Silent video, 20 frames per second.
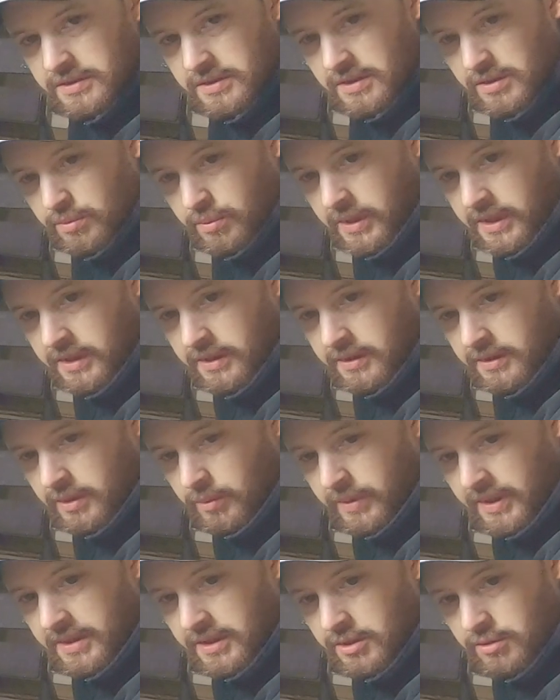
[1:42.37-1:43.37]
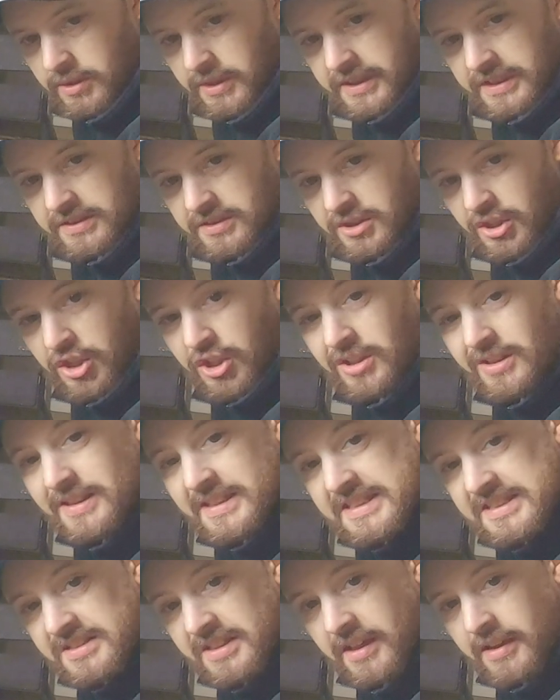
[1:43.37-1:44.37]
This is where the way the truck is
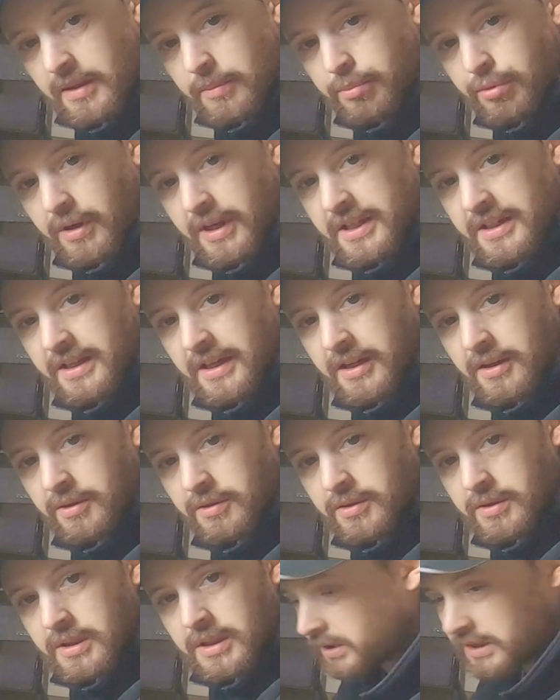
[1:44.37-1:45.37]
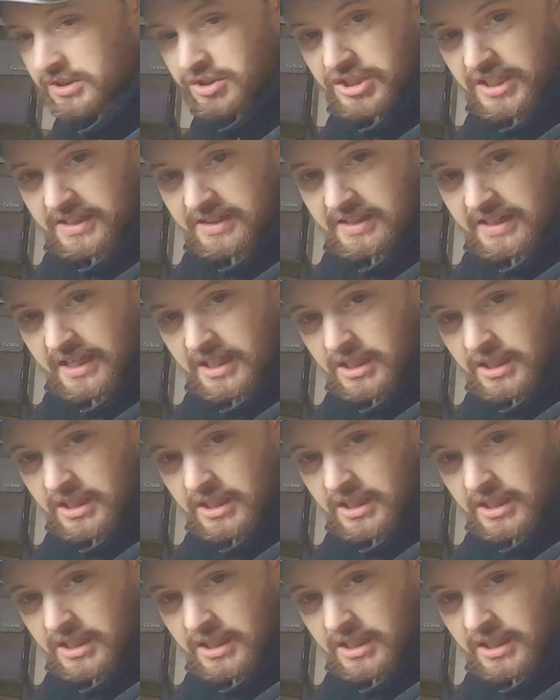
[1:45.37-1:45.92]
currently set up right now. We're going to check the